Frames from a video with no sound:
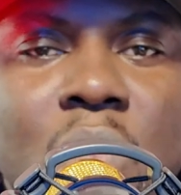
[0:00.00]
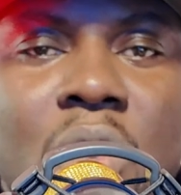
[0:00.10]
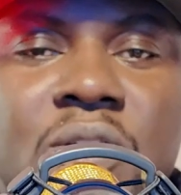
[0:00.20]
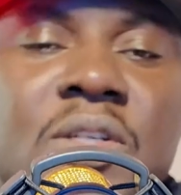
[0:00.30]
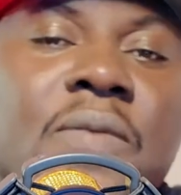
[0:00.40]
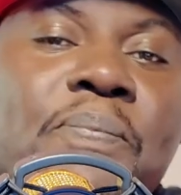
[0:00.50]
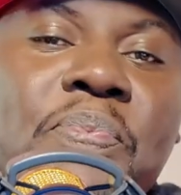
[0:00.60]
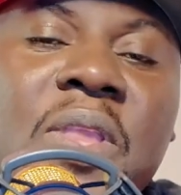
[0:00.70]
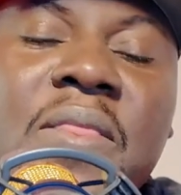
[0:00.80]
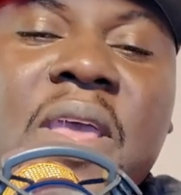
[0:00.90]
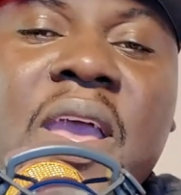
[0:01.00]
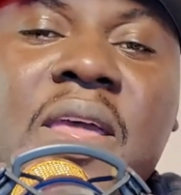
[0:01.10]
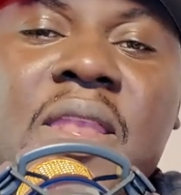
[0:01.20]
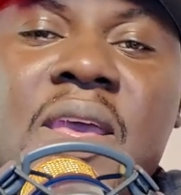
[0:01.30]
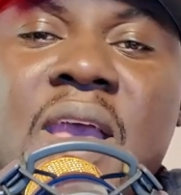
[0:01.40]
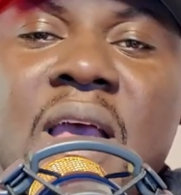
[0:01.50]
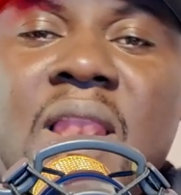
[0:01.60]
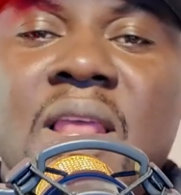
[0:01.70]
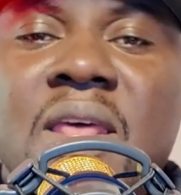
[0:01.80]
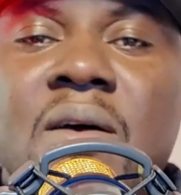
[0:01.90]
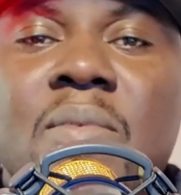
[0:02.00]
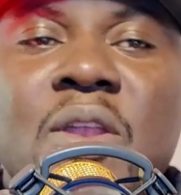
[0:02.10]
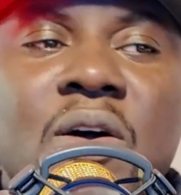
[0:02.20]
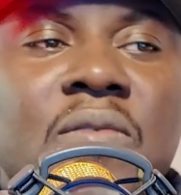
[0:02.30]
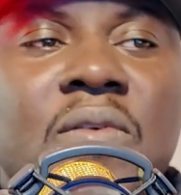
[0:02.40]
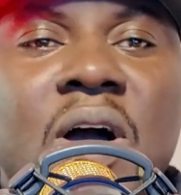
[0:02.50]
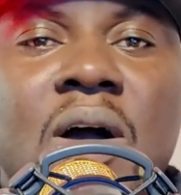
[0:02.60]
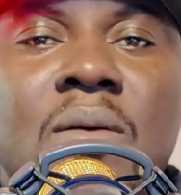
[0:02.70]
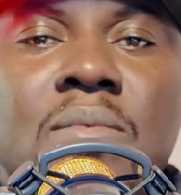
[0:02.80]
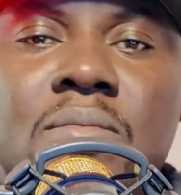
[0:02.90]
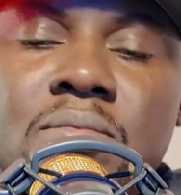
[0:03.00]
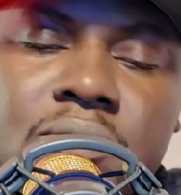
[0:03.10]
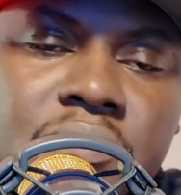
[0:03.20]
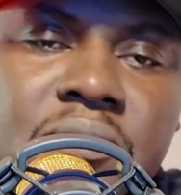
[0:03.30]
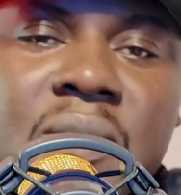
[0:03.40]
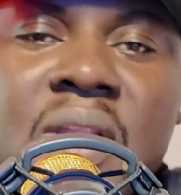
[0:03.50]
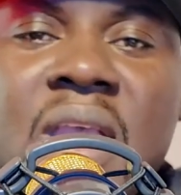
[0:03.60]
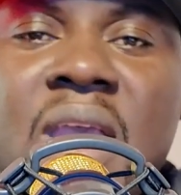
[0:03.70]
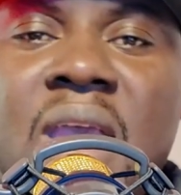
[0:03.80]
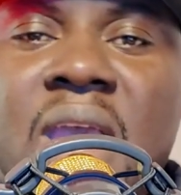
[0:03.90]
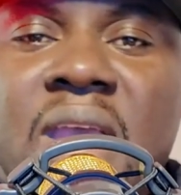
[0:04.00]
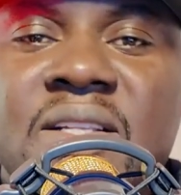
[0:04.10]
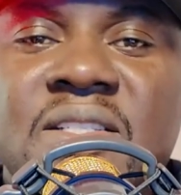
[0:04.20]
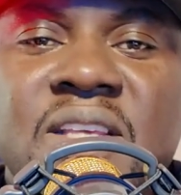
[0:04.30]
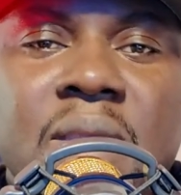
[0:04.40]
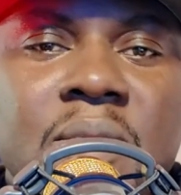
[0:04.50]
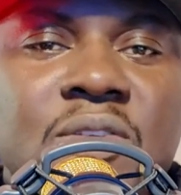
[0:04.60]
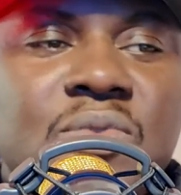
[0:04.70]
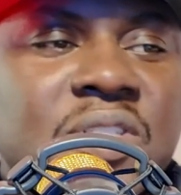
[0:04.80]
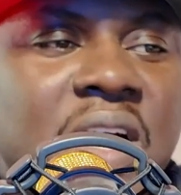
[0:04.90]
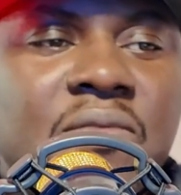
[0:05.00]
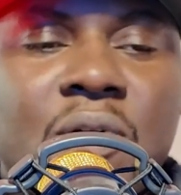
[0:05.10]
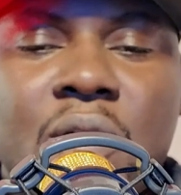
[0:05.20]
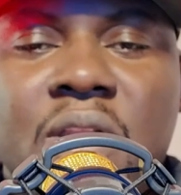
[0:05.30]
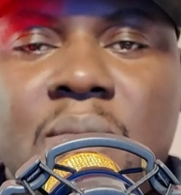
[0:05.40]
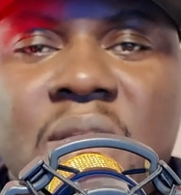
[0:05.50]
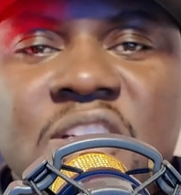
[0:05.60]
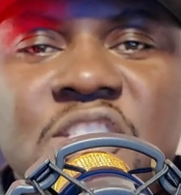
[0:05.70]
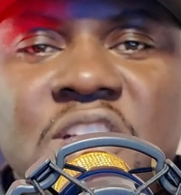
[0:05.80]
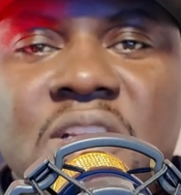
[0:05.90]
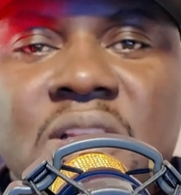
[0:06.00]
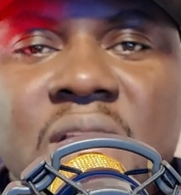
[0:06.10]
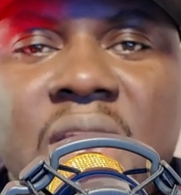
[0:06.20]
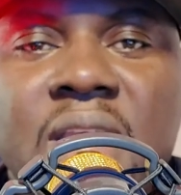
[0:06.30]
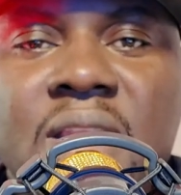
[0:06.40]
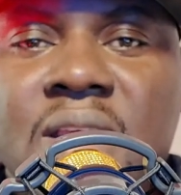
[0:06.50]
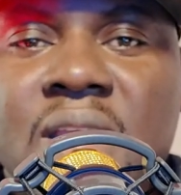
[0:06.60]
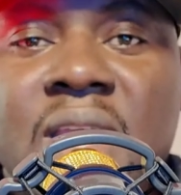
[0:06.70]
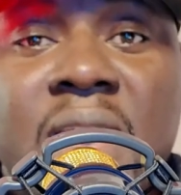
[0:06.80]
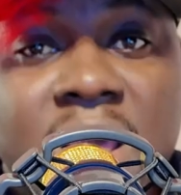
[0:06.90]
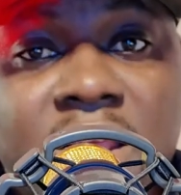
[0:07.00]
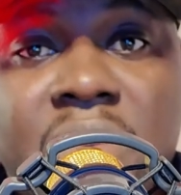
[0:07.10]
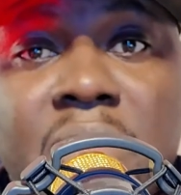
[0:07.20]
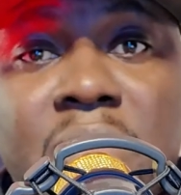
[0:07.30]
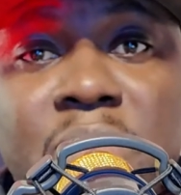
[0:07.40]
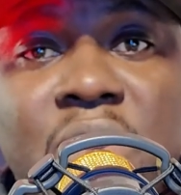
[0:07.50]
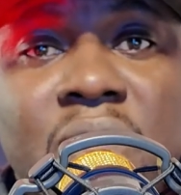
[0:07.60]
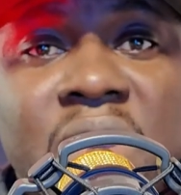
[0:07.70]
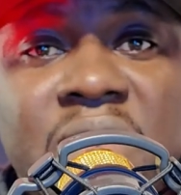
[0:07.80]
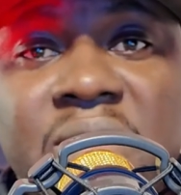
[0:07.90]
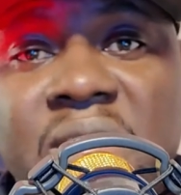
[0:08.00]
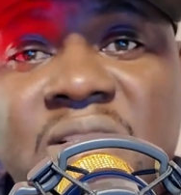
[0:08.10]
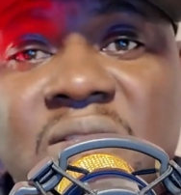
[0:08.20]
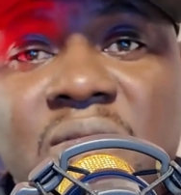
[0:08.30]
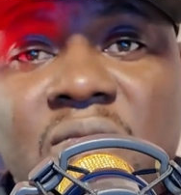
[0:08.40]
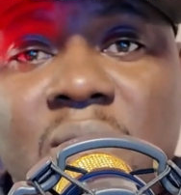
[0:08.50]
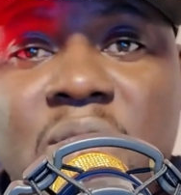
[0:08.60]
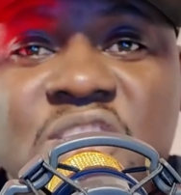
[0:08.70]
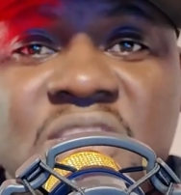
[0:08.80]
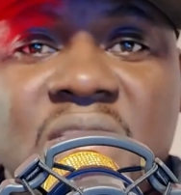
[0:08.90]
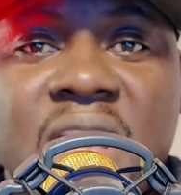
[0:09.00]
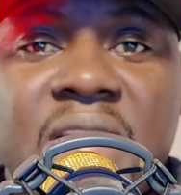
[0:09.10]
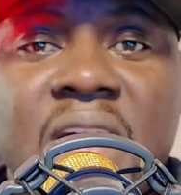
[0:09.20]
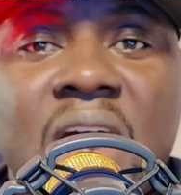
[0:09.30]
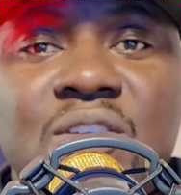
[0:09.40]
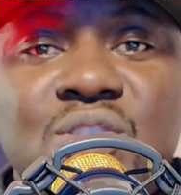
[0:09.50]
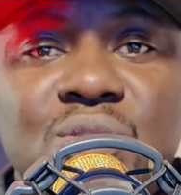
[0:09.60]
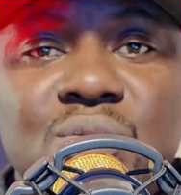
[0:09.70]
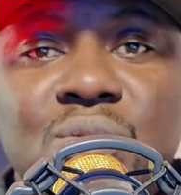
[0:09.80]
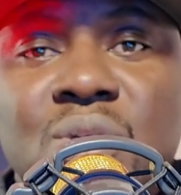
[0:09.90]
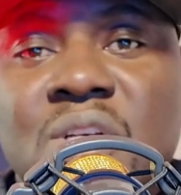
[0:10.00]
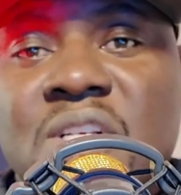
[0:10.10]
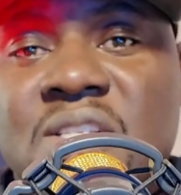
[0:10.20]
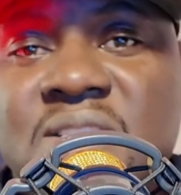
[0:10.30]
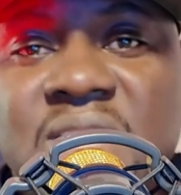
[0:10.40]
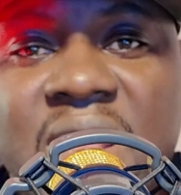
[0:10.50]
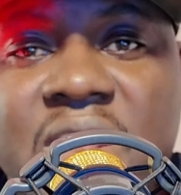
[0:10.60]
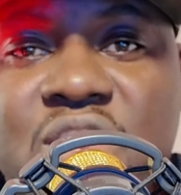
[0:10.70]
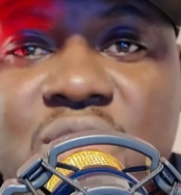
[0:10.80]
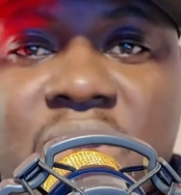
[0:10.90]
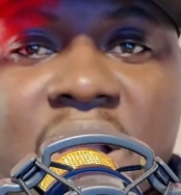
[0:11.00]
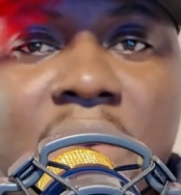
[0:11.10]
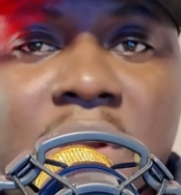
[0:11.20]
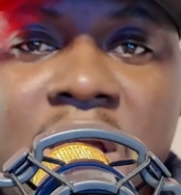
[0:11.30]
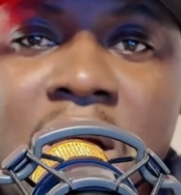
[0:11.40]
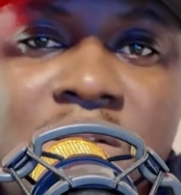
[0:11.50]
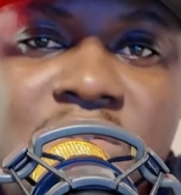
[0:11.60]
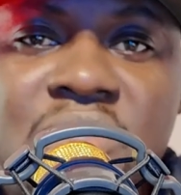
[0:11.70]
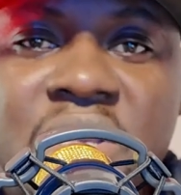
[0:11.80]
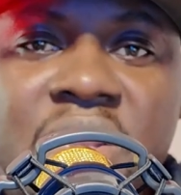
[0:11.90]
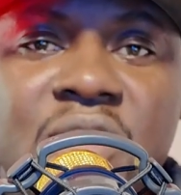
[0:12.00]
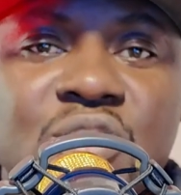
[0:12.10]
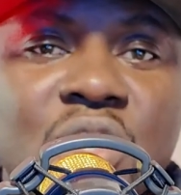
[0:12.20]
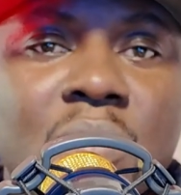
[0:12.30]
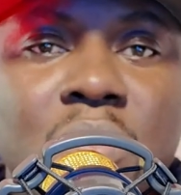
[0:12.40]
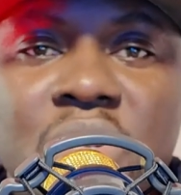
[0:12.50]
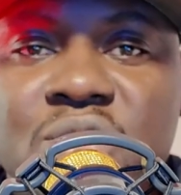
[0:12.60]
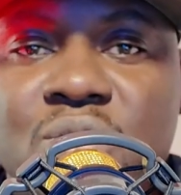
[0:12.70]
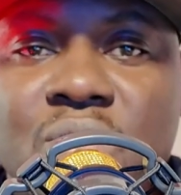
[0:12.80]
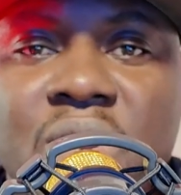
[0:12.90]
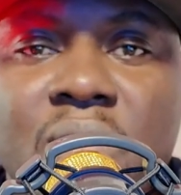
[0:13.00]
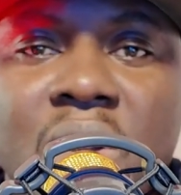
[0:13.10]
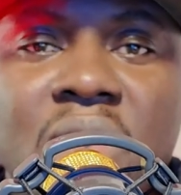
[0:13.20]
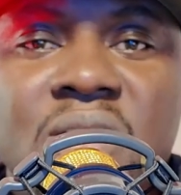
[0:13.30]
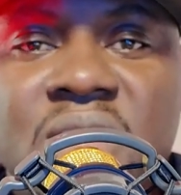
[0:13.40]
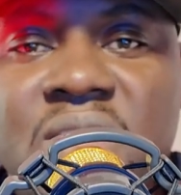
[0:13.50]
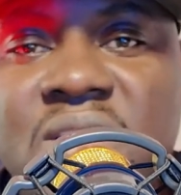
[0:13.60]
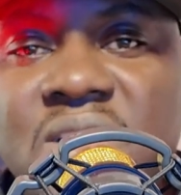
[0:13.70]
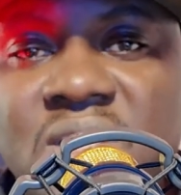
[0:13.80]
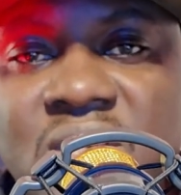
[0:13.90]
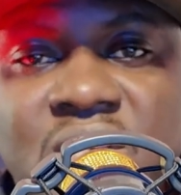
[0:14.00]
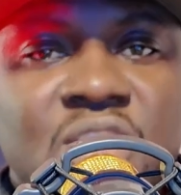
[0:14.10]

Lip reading: the world. Then a little bit of entertainment, which I've already mentioned, and a little bit of educative information, like how to start a new career, how to get a job, what is going around in the